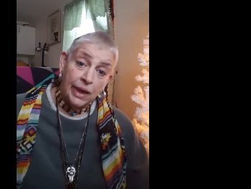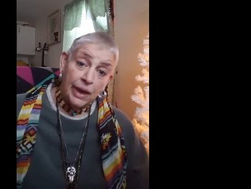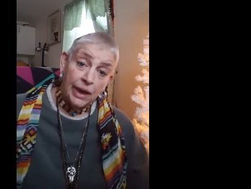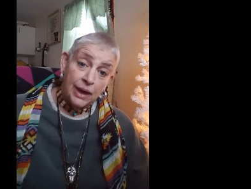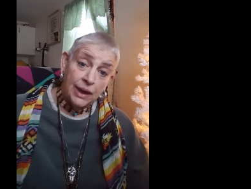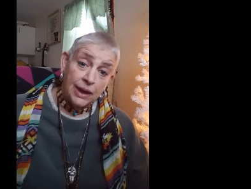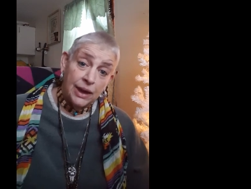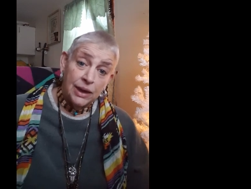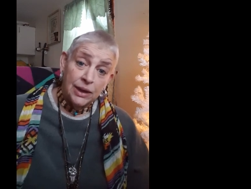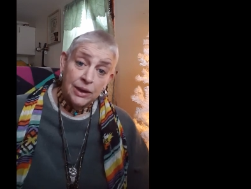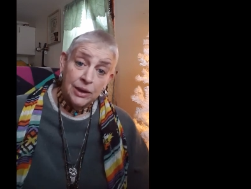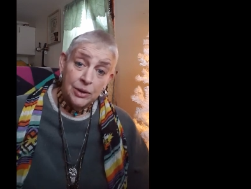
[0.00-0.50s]

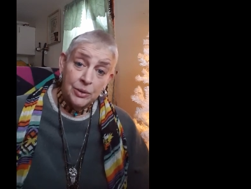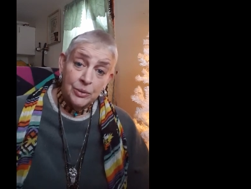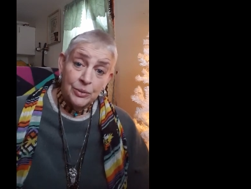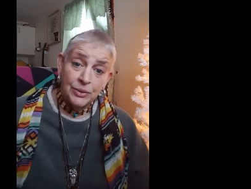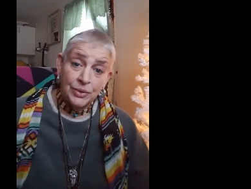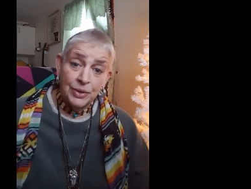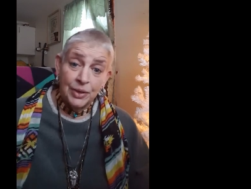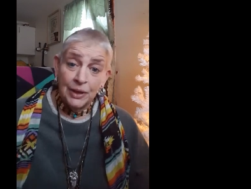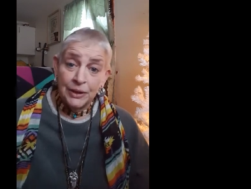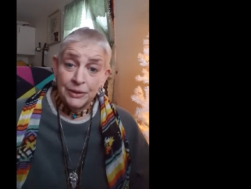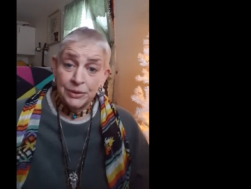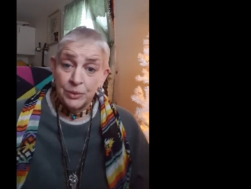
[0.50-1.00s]
I got hit
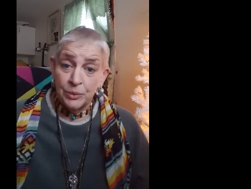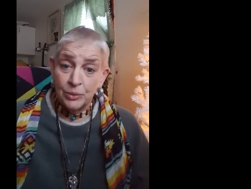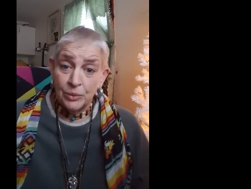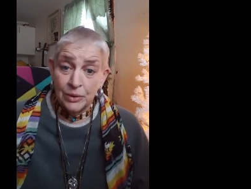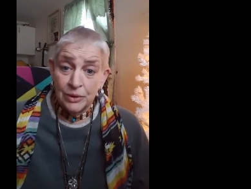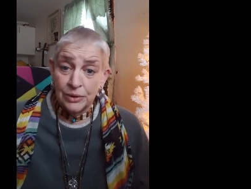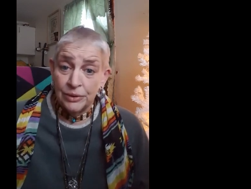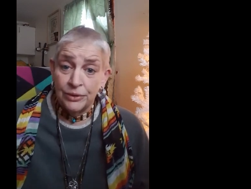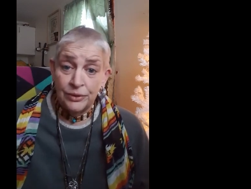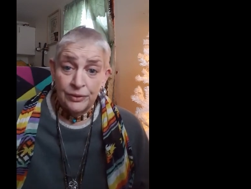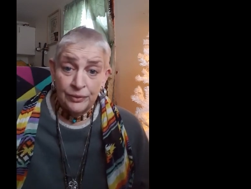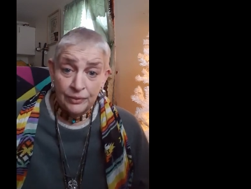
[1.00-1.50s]
with like the
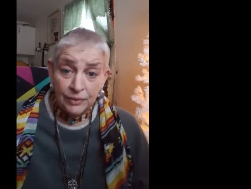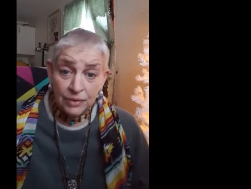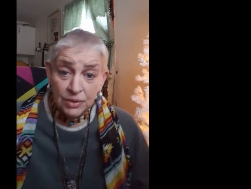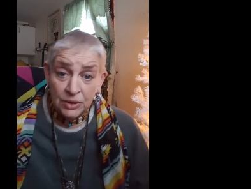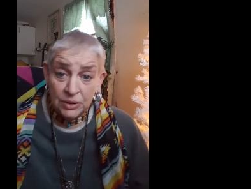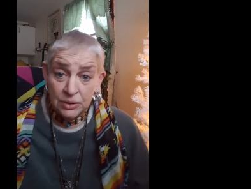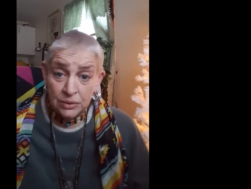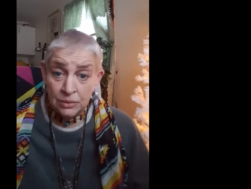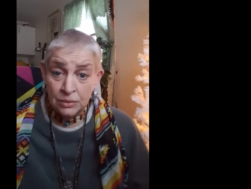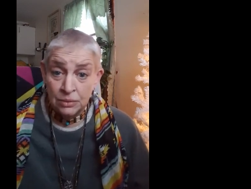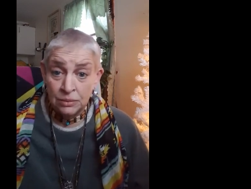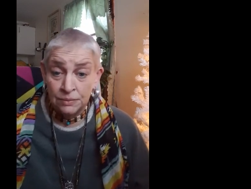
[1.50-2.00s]
worst
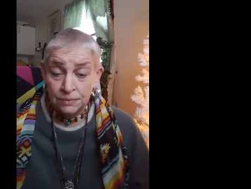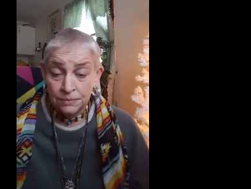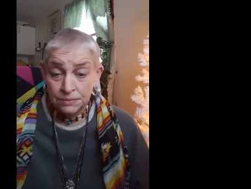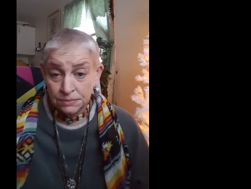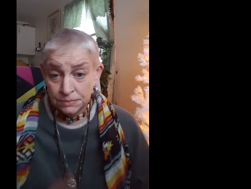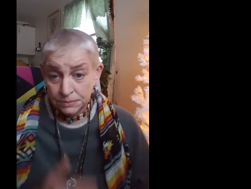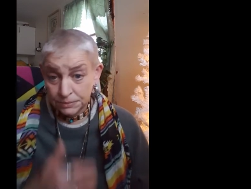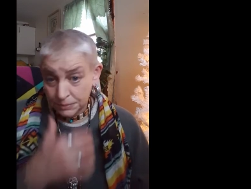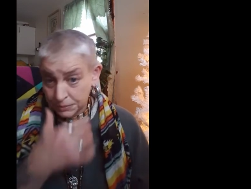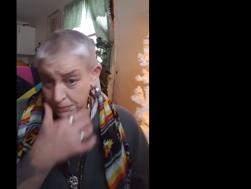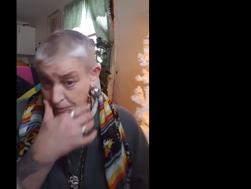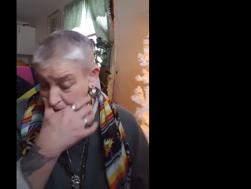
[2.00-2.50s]
flu
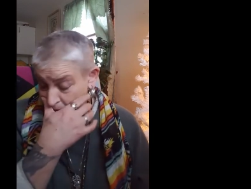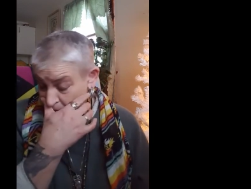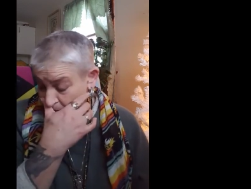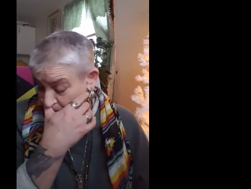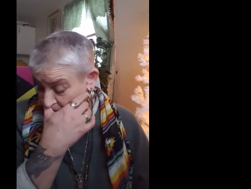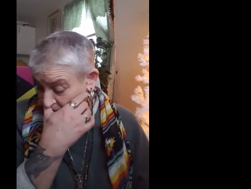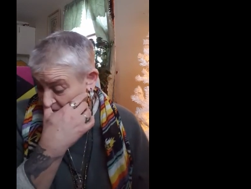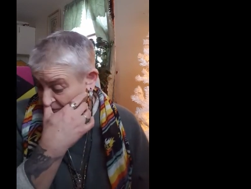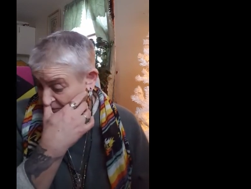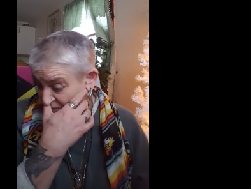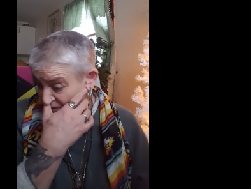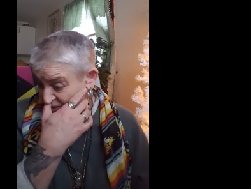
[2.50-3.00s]

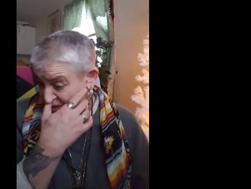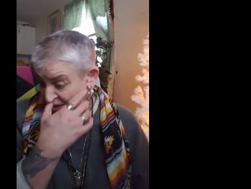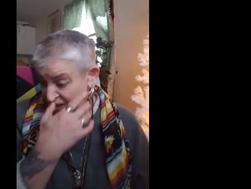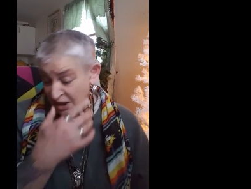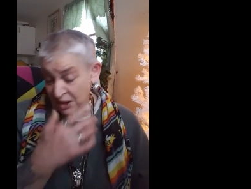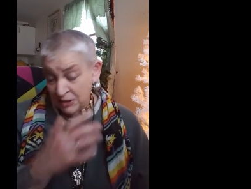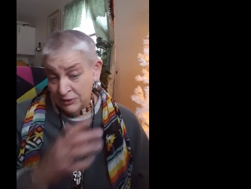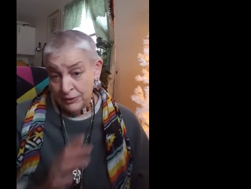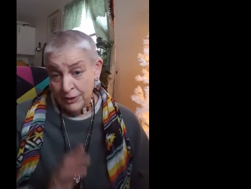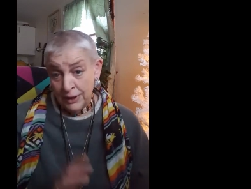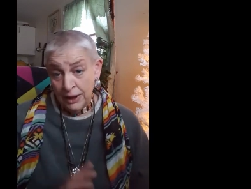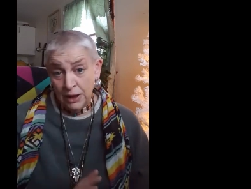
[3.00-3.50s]
that
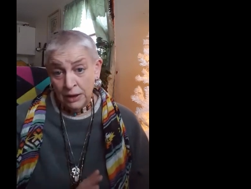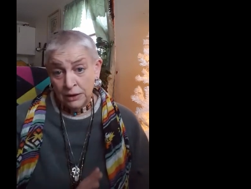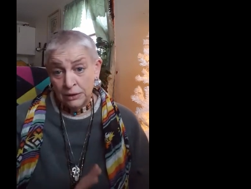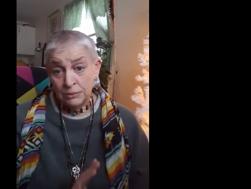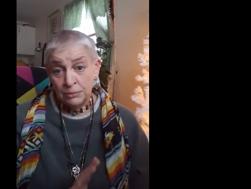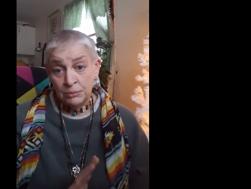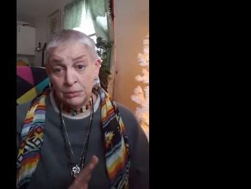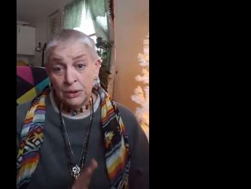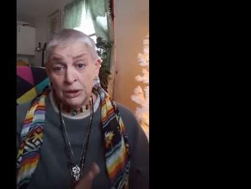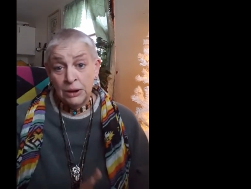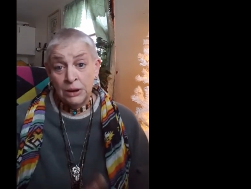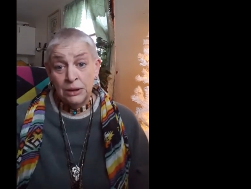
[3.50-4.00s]
I've had
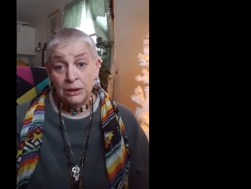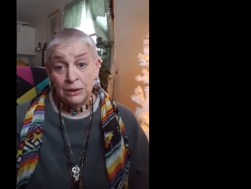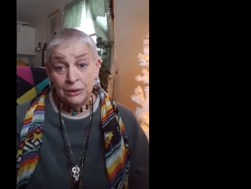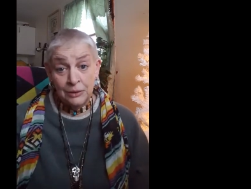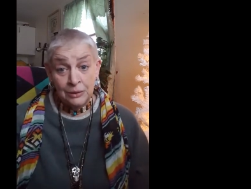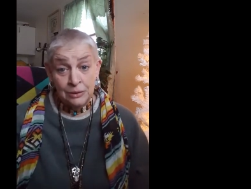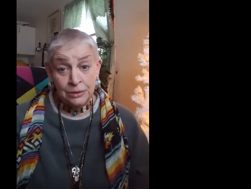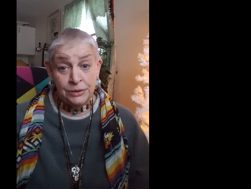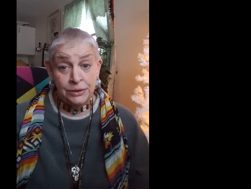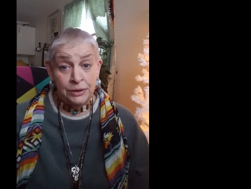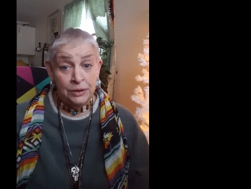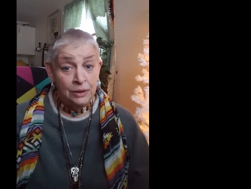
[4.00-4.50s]
in many
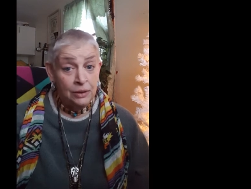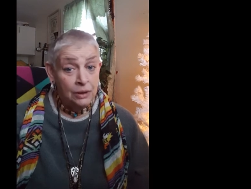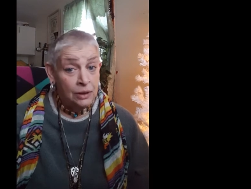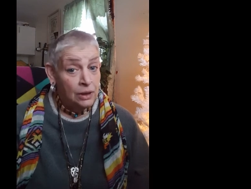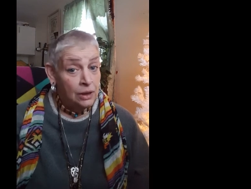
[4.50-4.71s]
years.